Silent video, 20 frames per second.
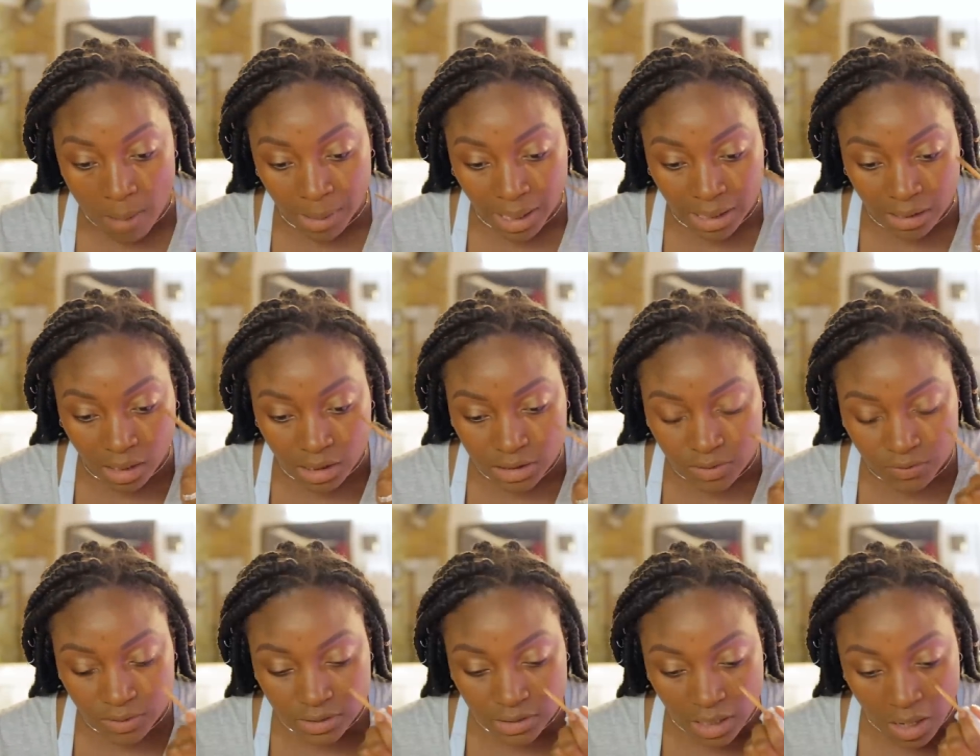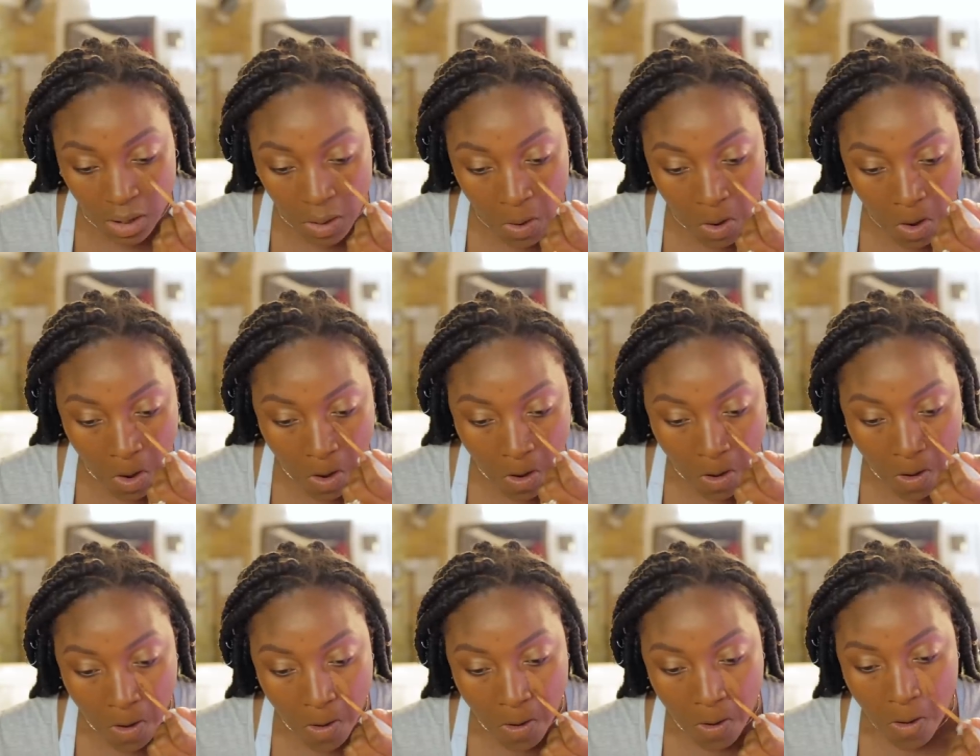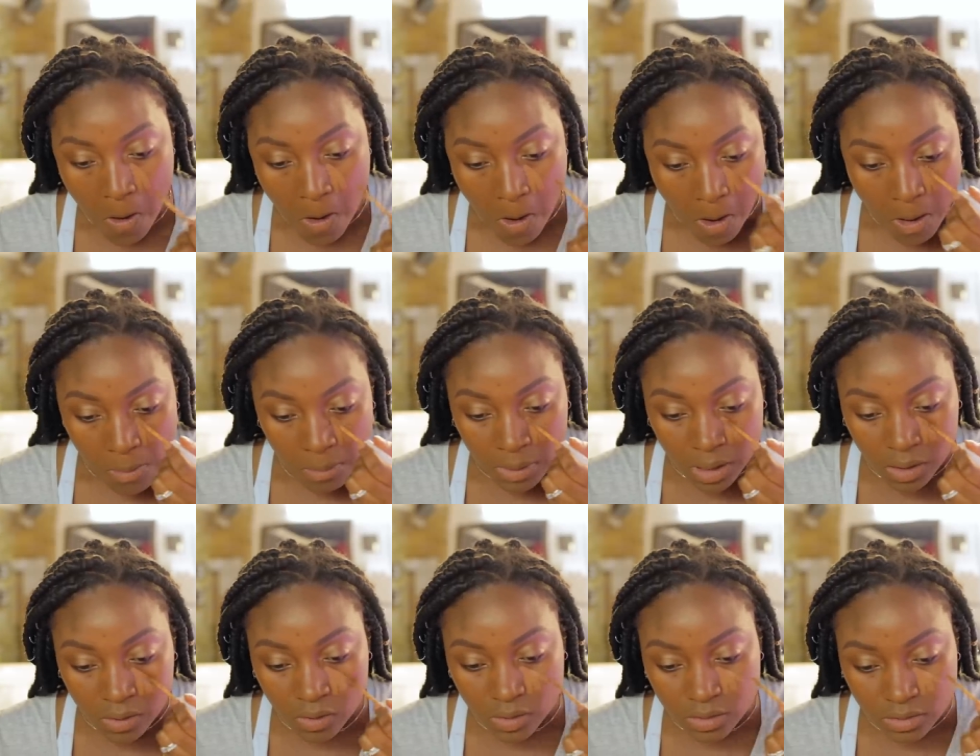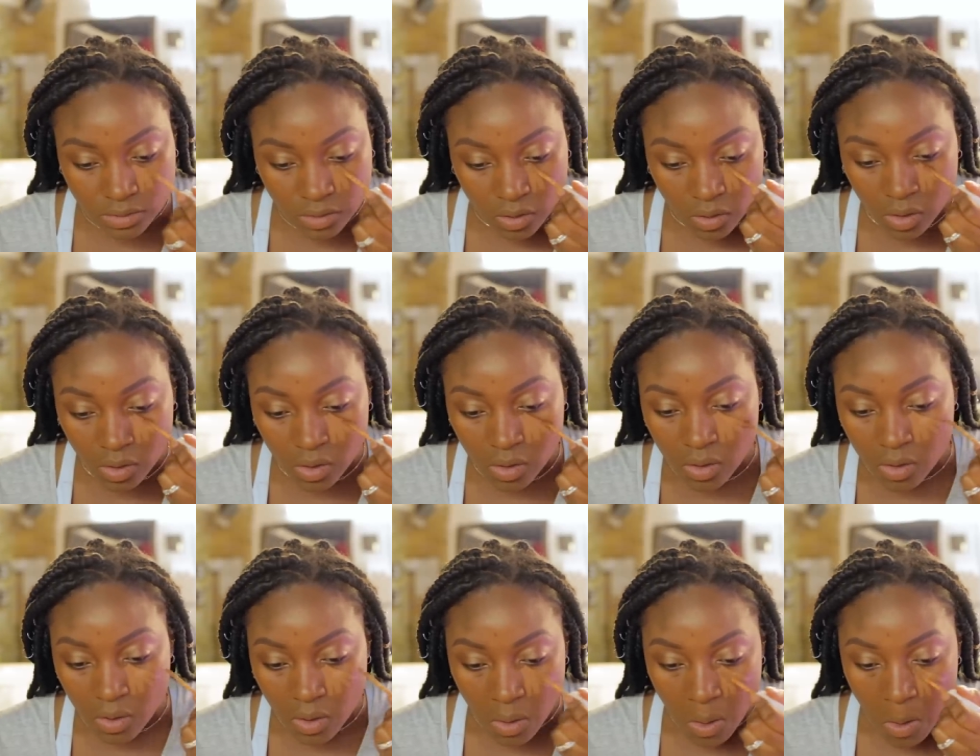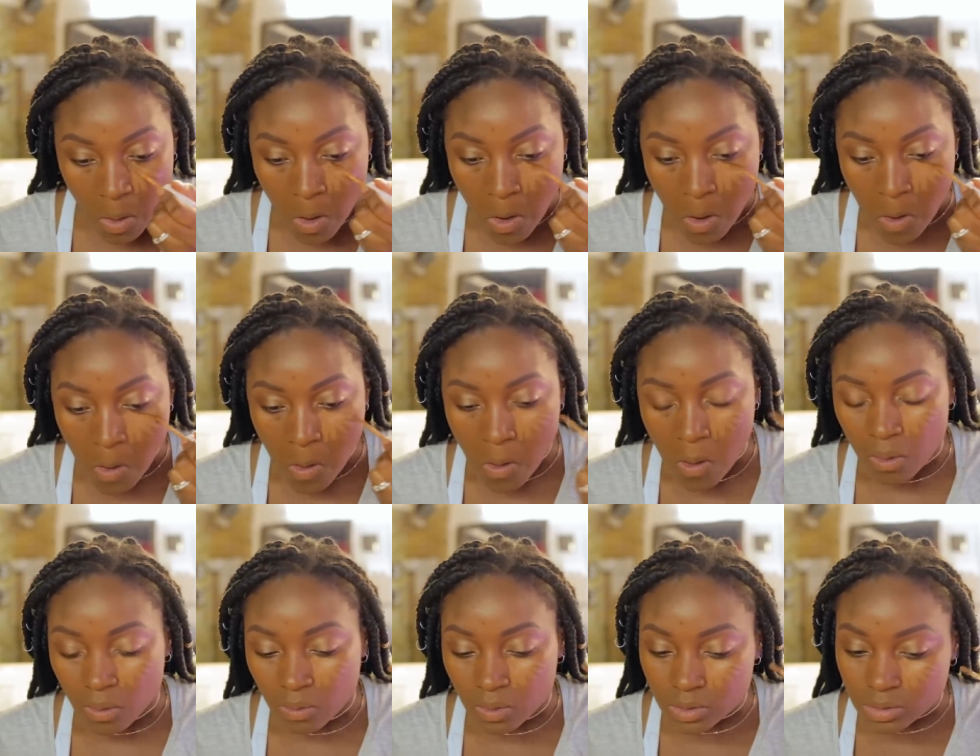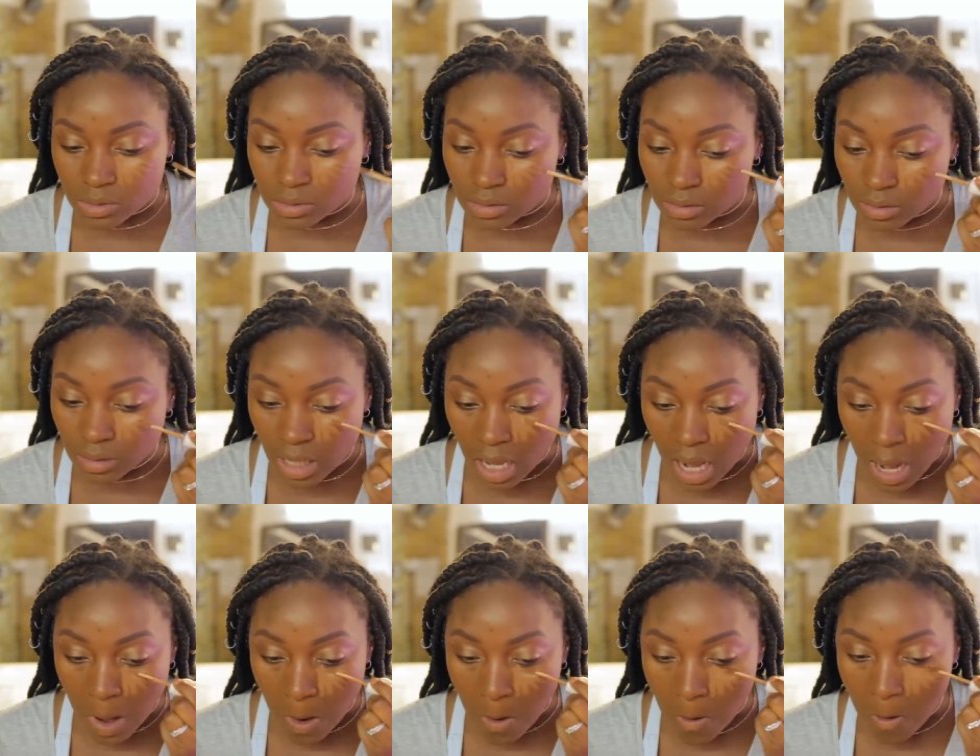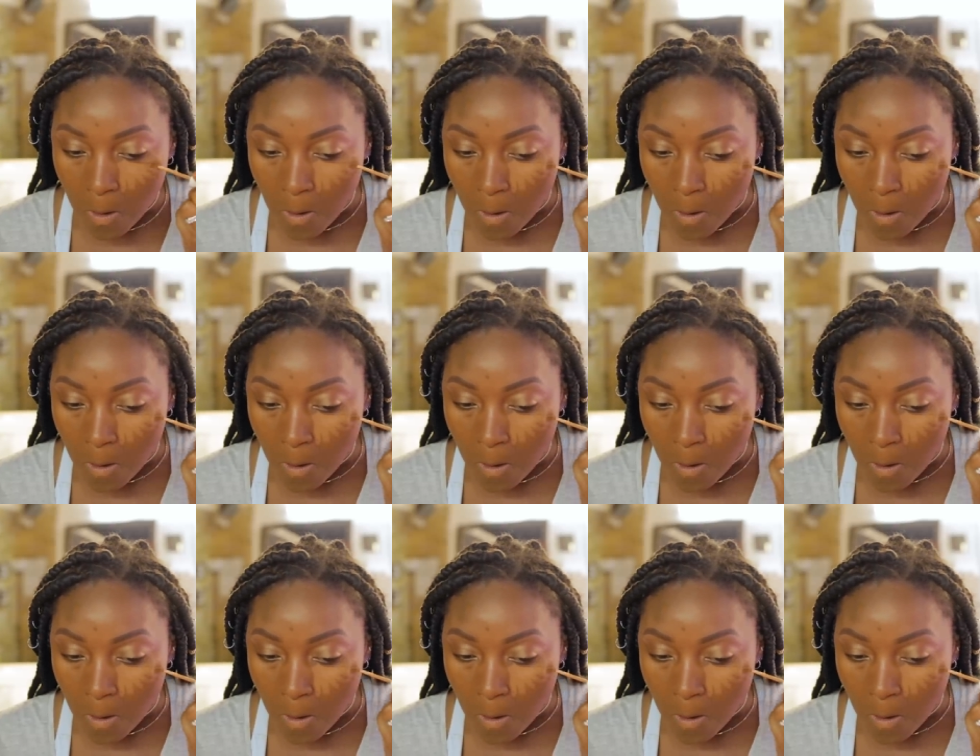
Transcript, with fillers: my last video, my contour was too light.